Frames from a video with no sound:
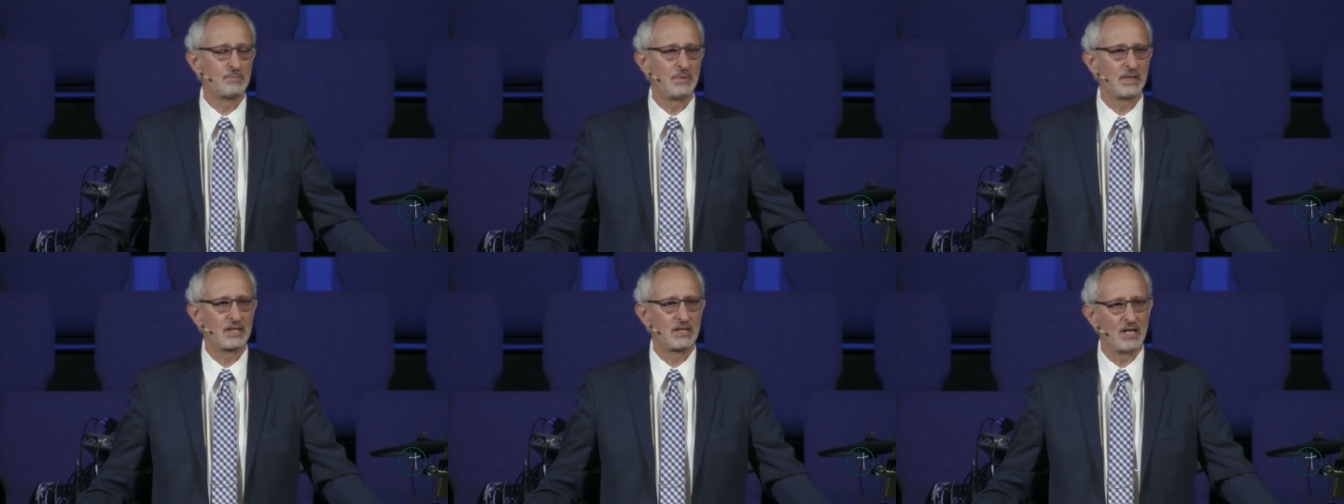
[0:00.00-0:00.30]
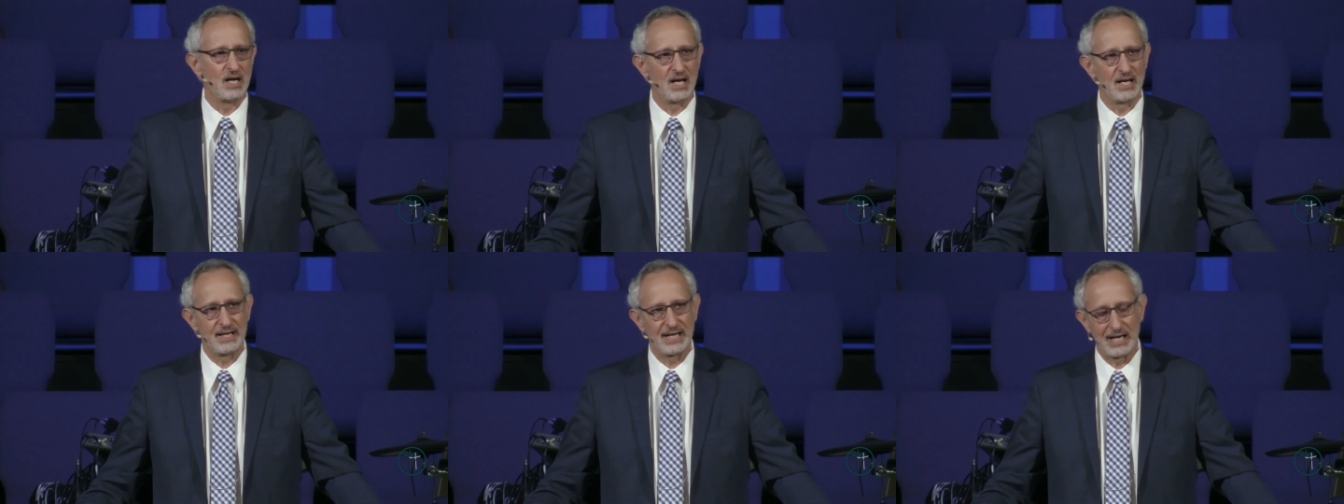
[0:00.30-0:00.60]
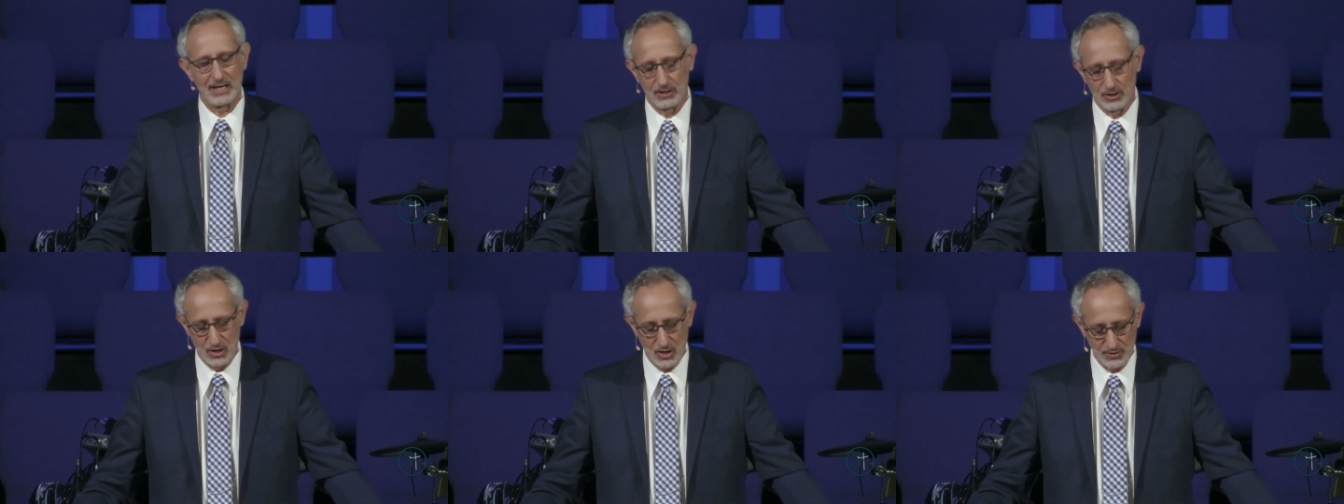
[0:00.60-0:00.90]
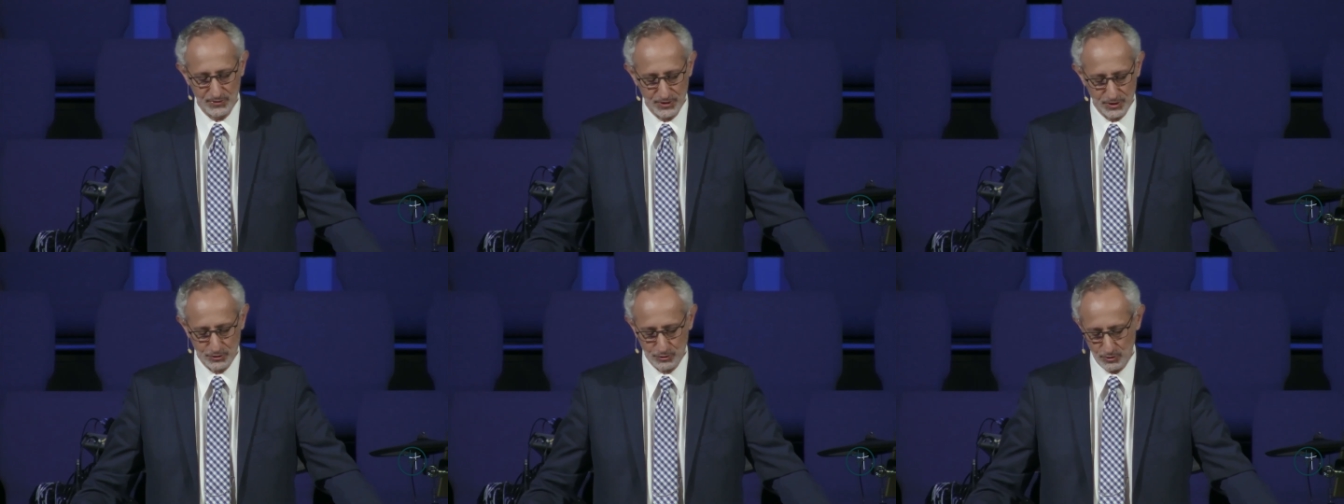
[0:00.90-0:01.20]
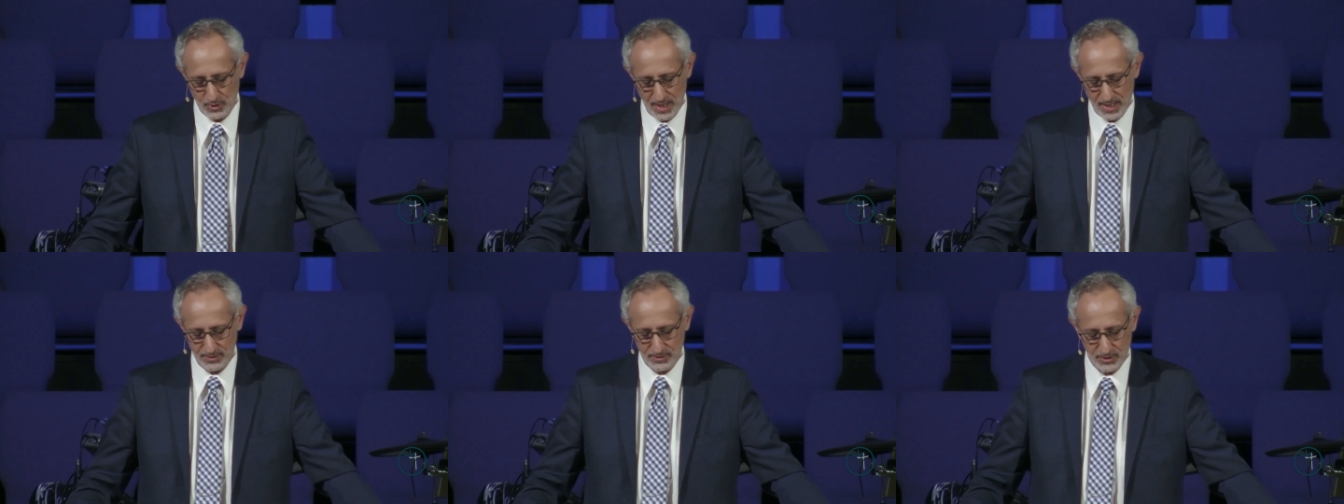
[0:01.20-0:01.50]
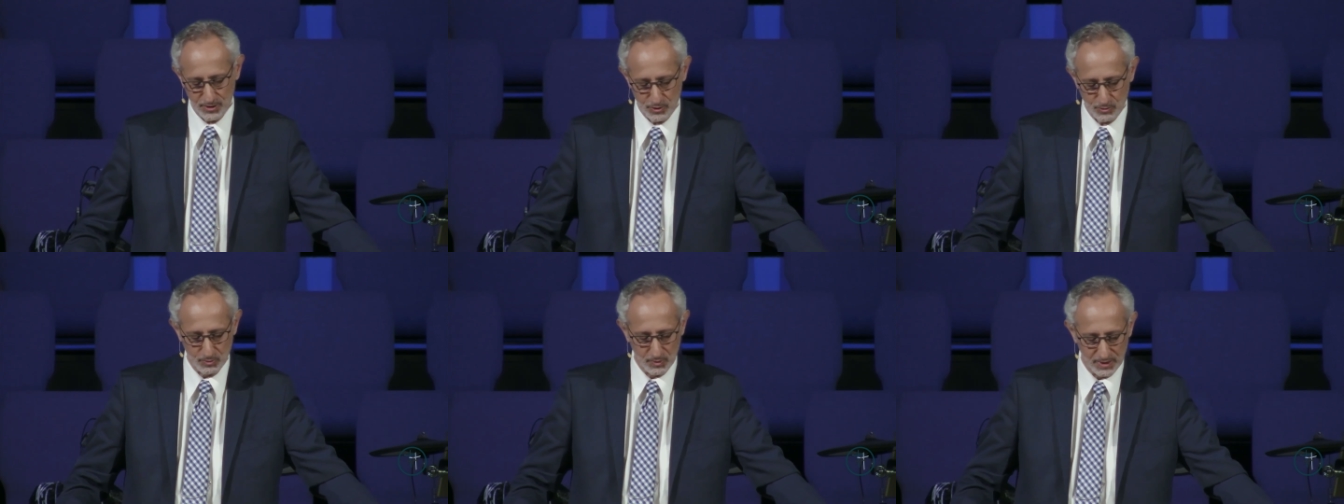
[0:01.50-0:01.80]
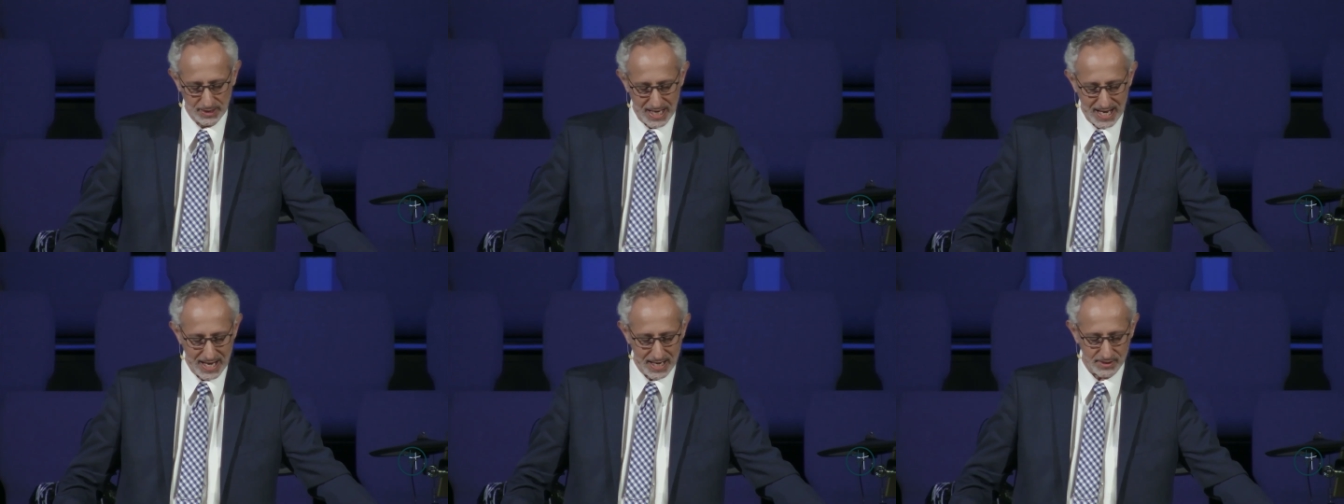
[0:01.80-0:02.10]
but God how long this crisis
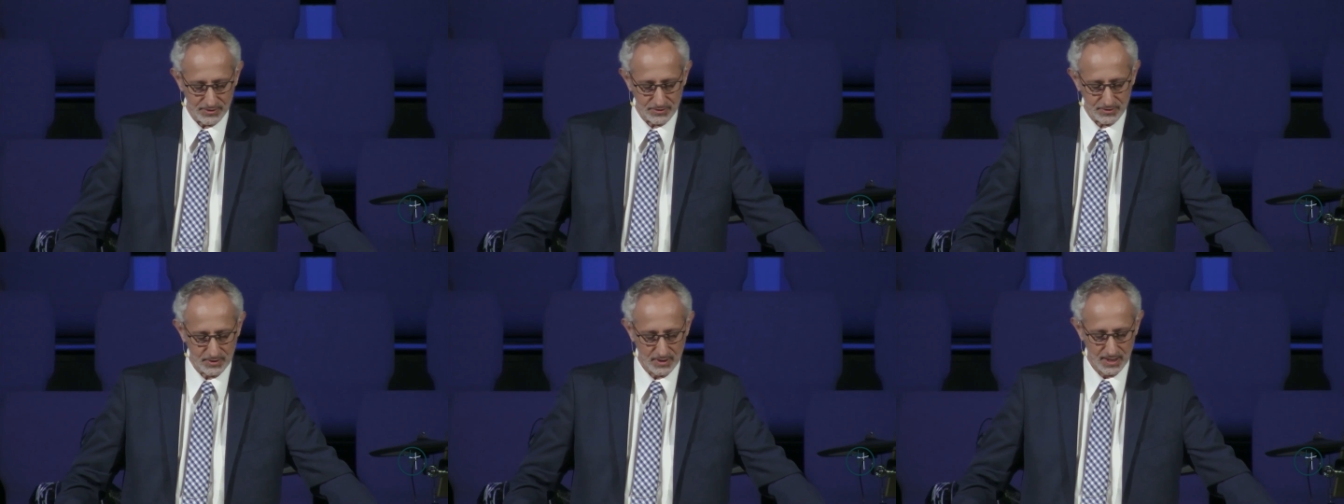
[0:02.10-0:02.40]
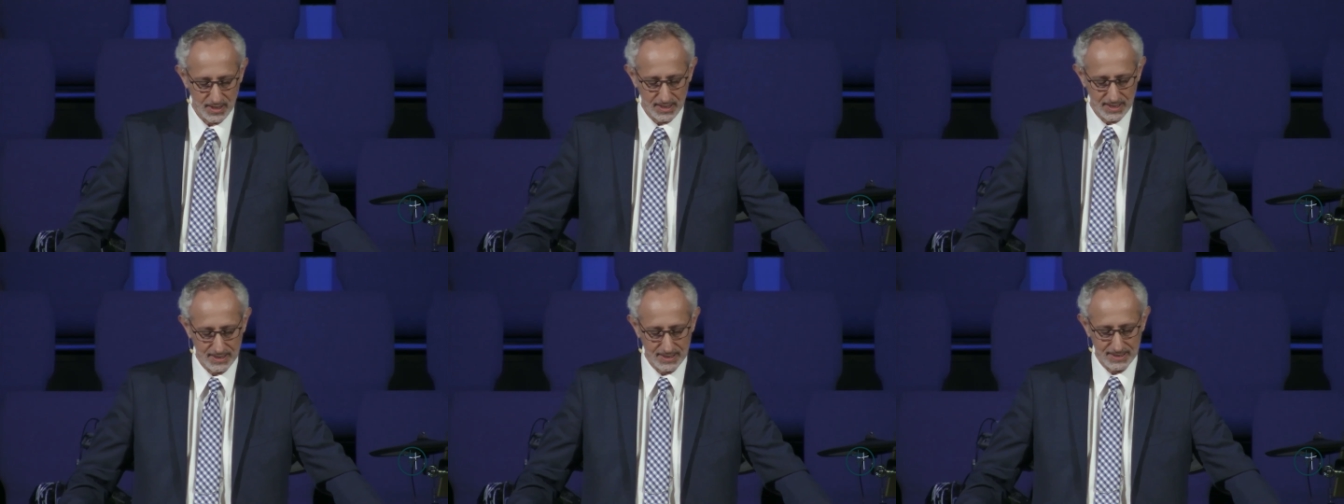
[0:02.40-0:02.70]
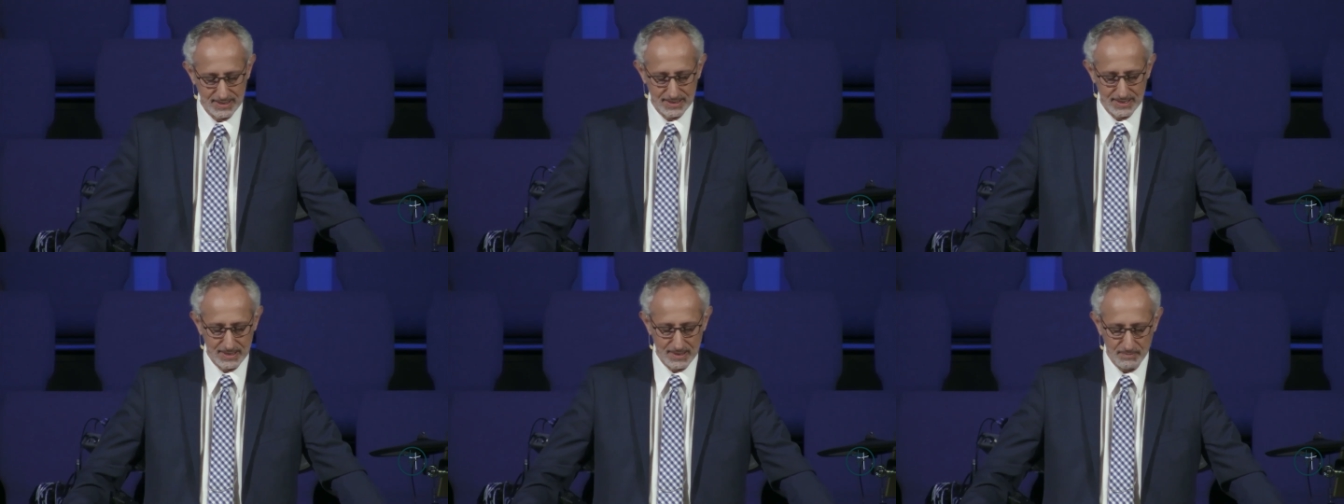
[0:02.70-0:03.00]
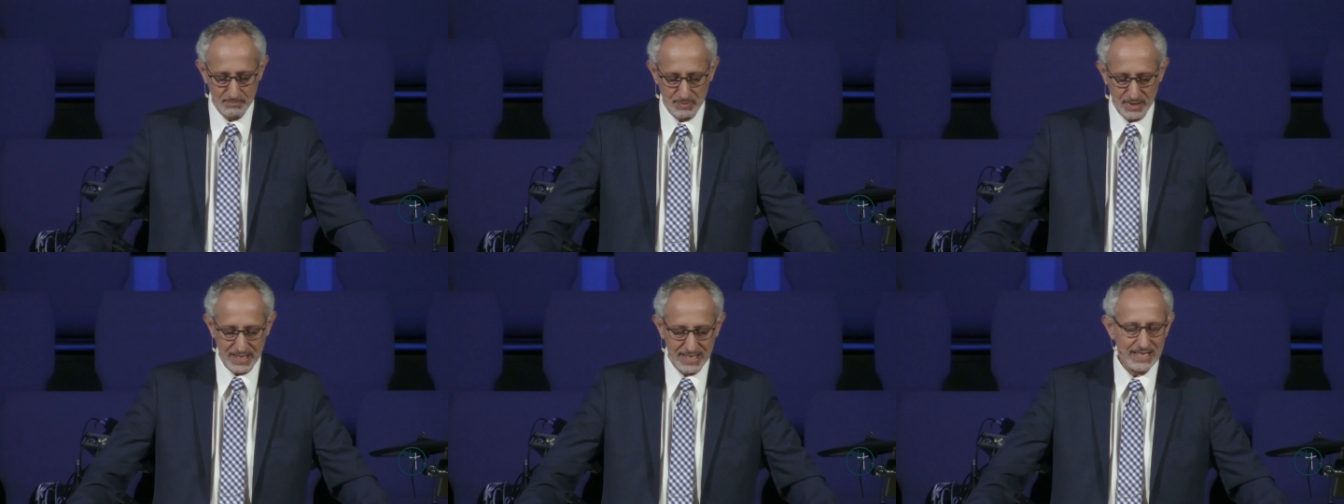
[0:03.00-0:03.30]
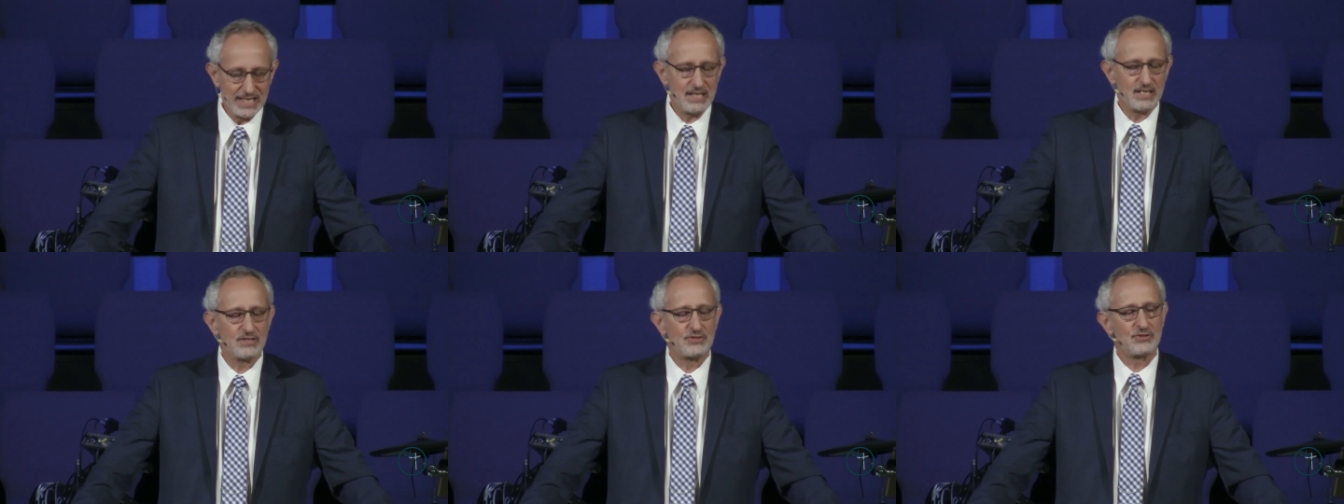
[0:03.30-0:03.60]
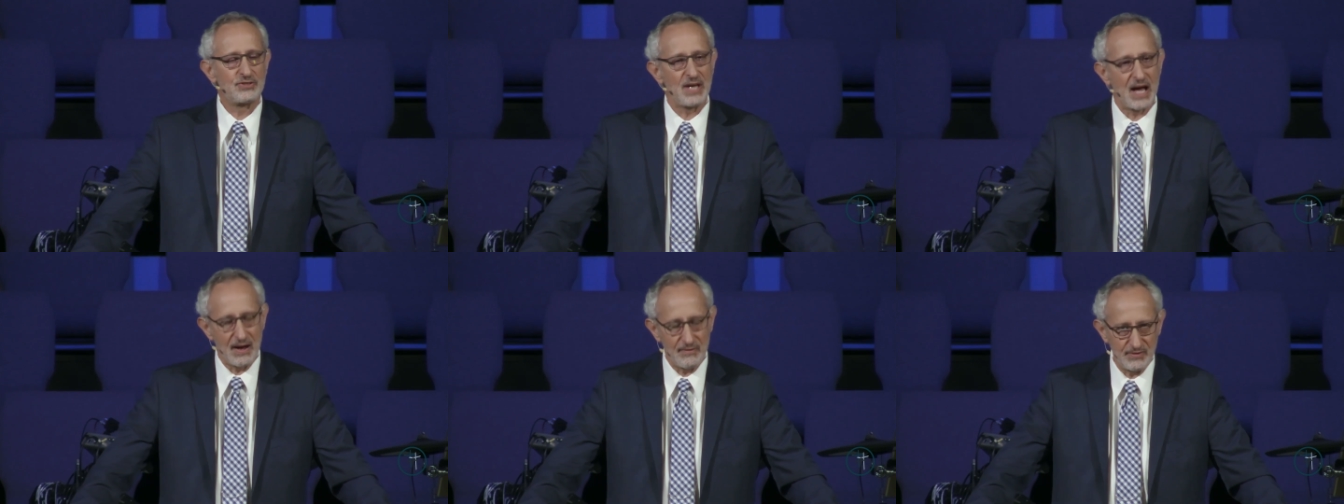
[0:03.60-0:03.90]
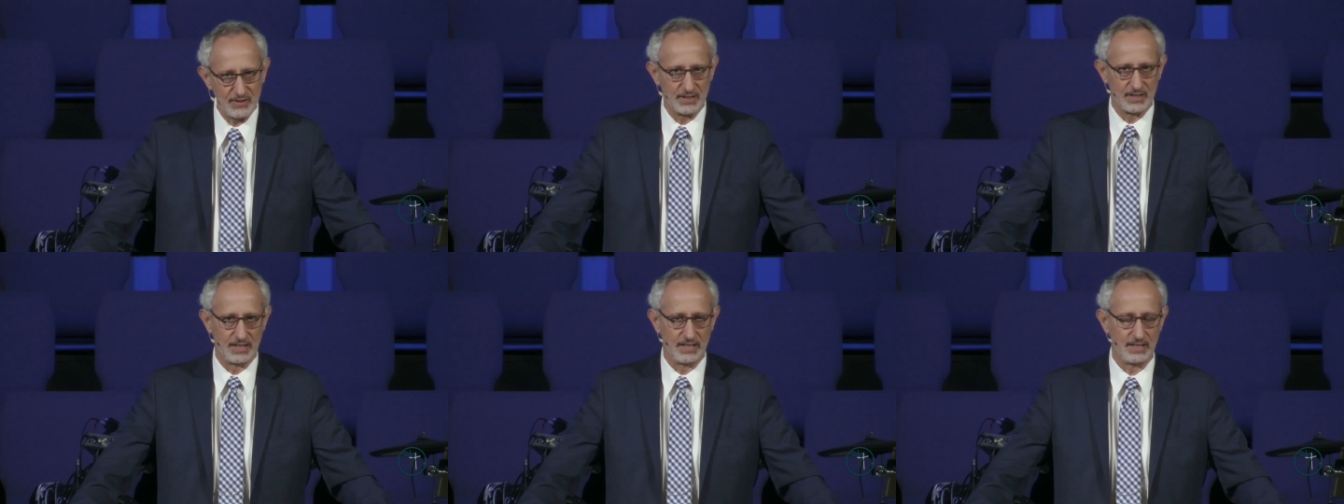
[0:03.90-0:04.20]
will last, but he is
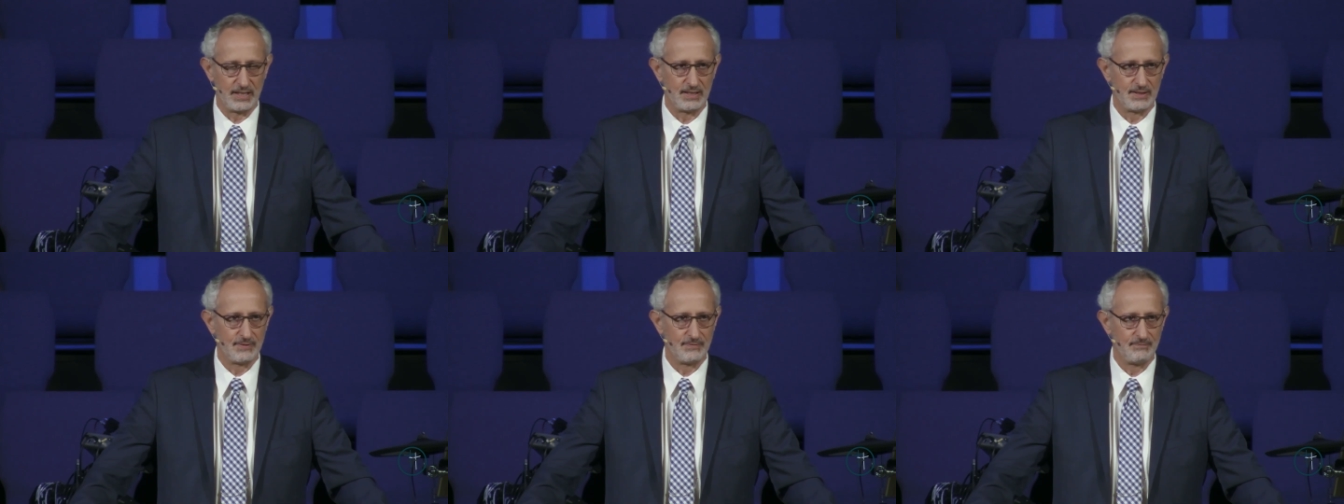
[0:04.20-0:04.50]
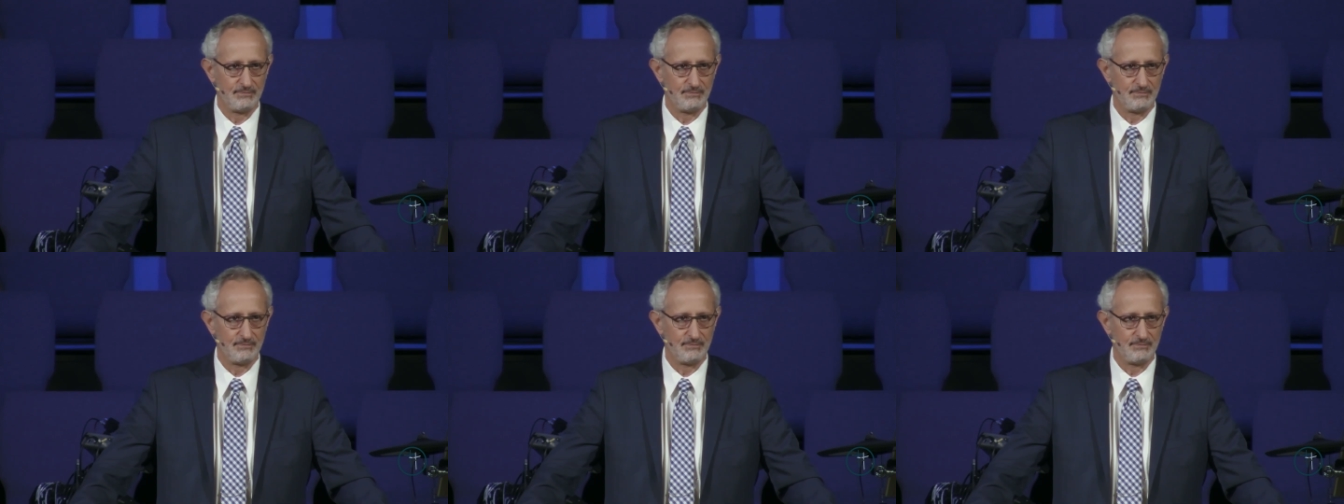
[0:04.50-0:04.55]
sovereignly,